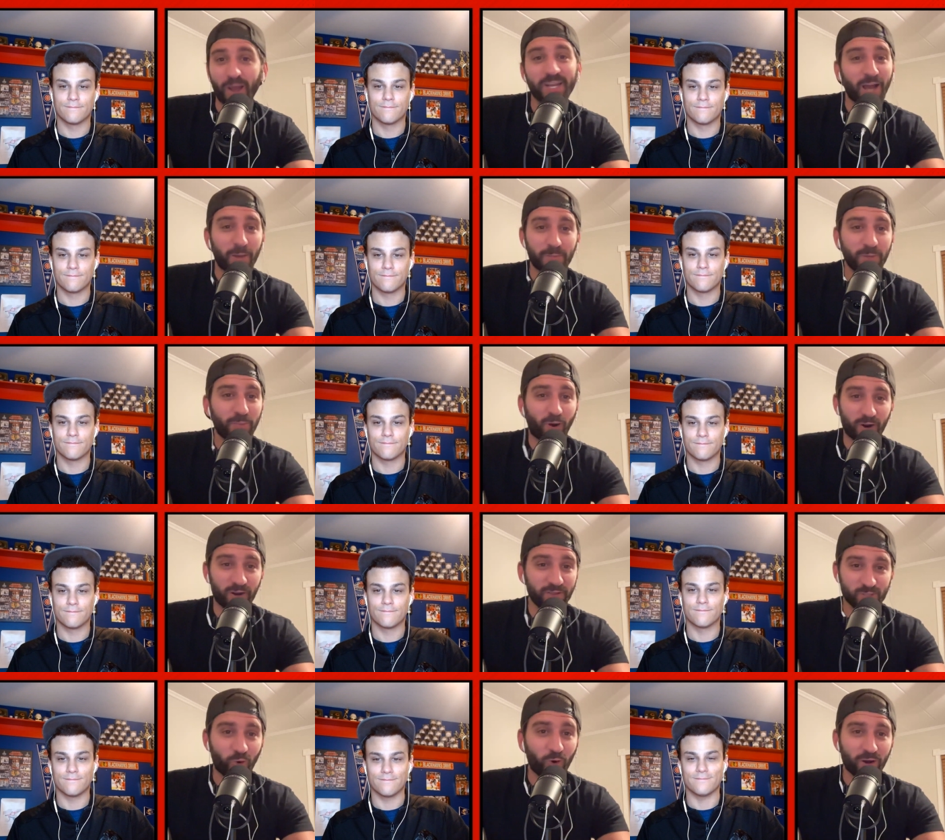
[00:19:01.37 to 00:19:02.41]
Speaker 1: might not be
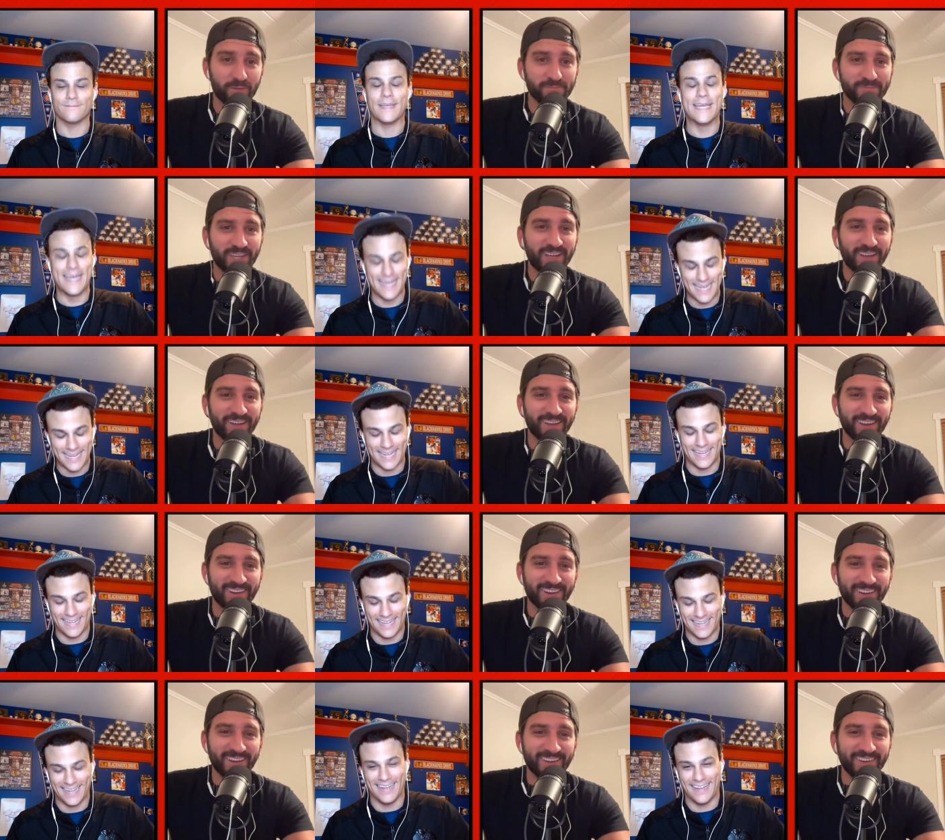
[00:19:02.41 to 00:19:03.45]
part of this core.
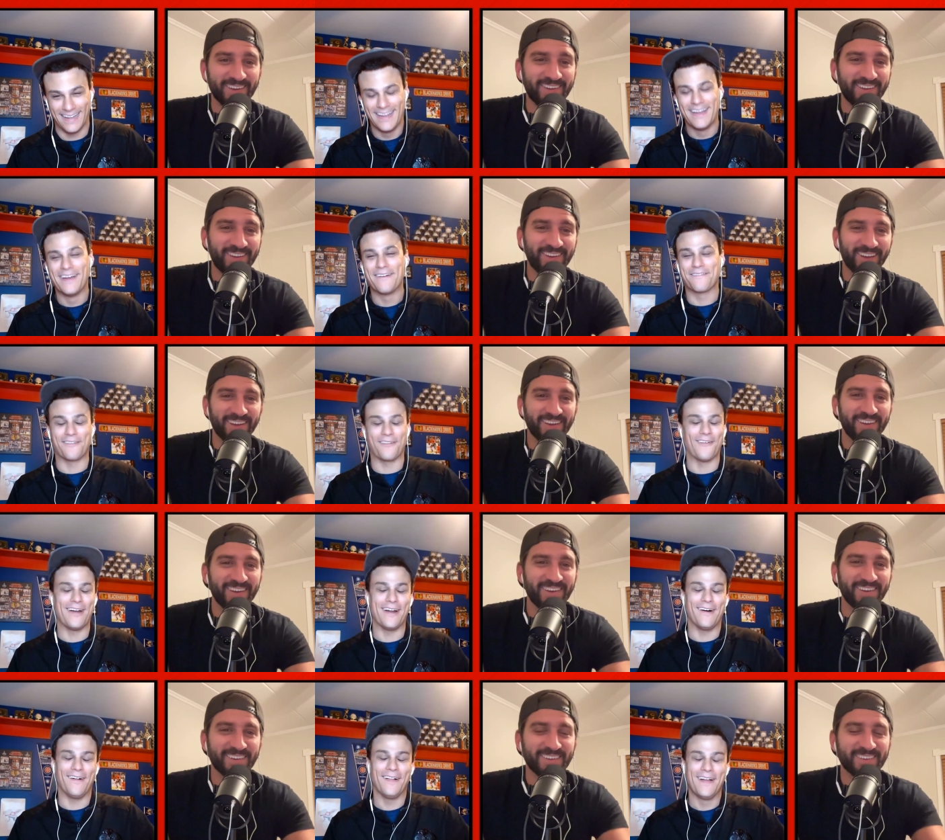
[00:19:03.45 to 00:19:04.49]
Speaker 2: For
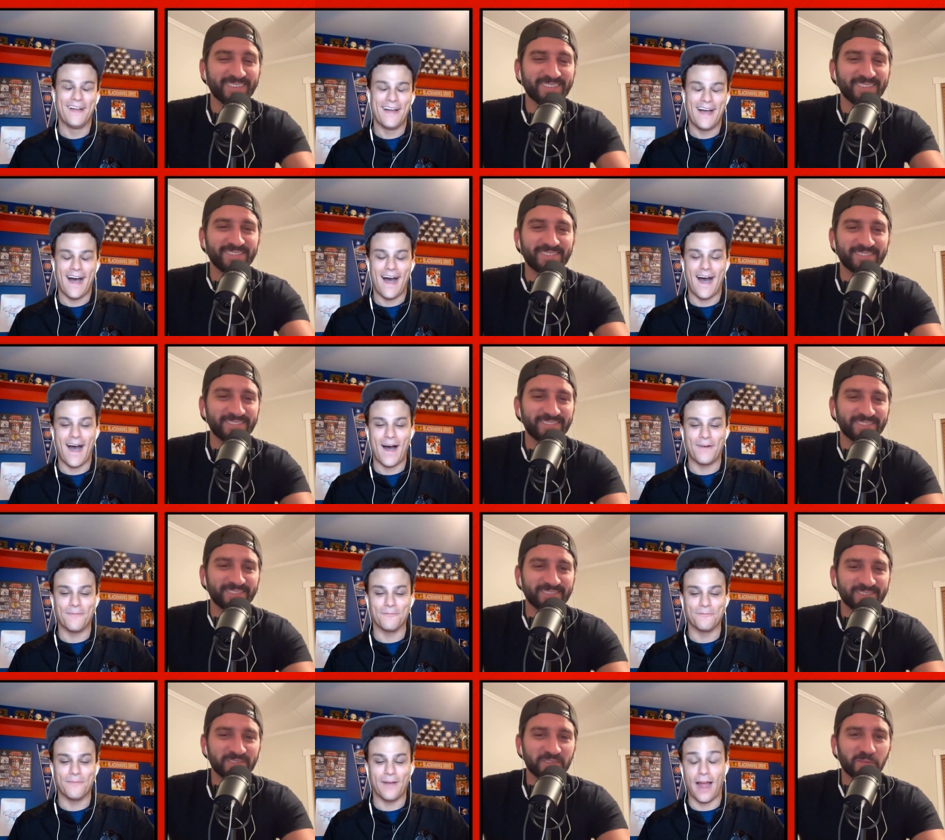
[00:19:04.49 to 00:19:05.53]
real.
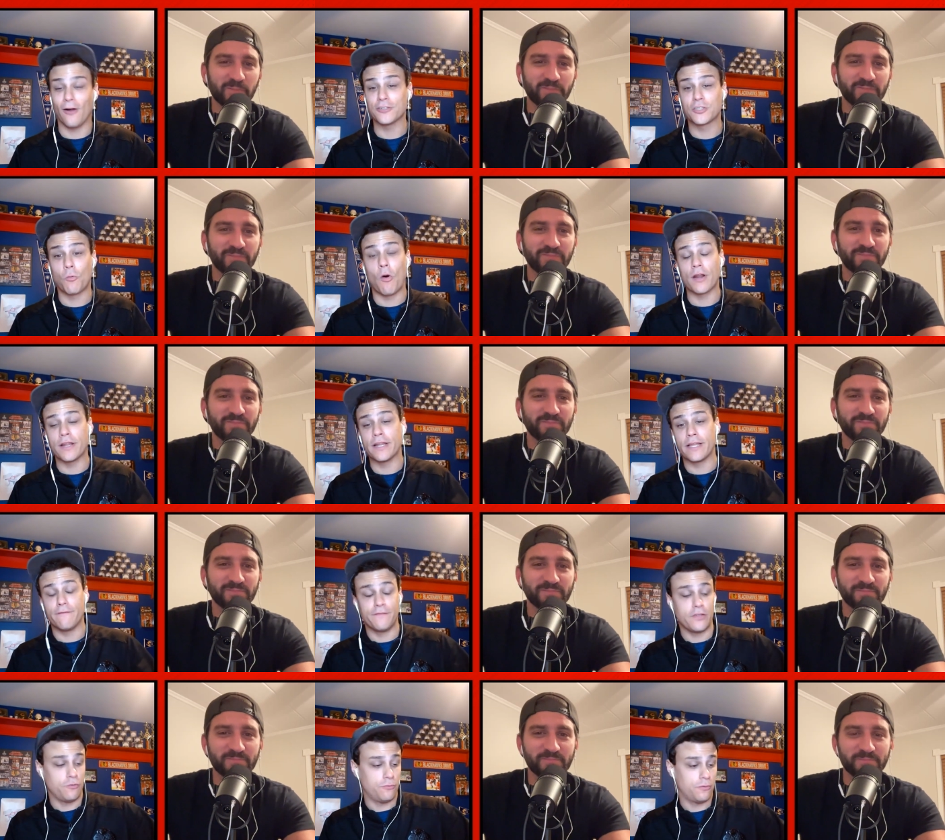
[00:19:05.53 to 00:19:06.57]
Um, I also wanted to
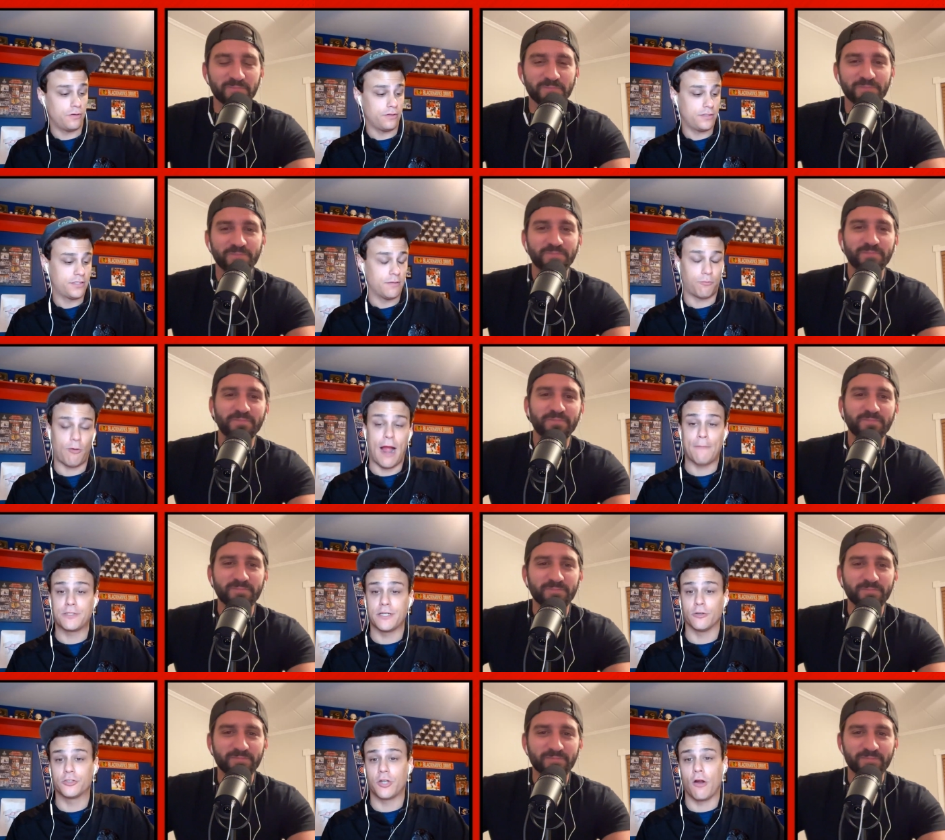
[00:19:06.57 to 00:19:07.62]
give you some
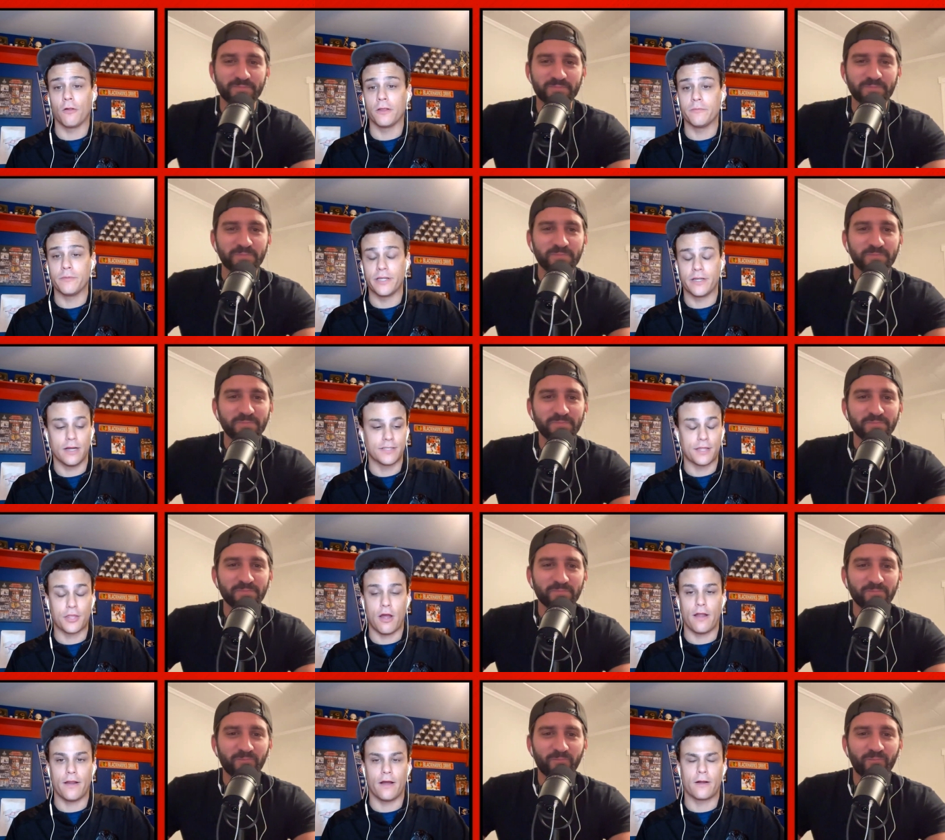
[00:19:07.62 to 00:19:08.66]
props here, Charlie, because I
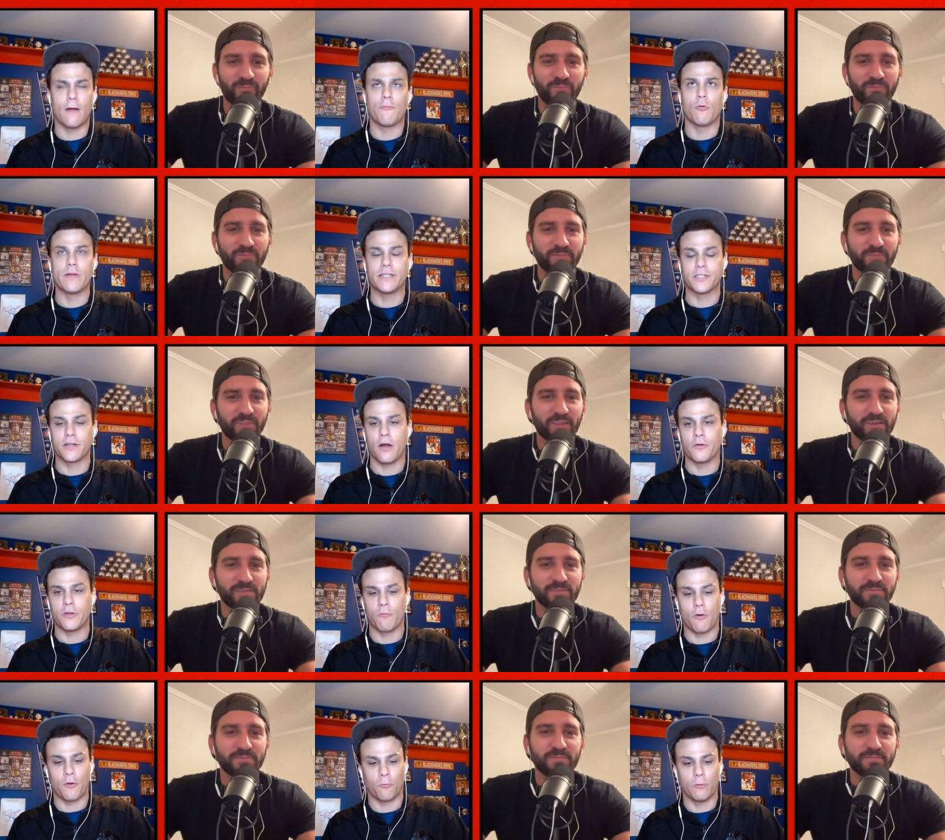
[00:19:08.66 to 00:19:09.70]
thought a couple of weeks ago, you wrote a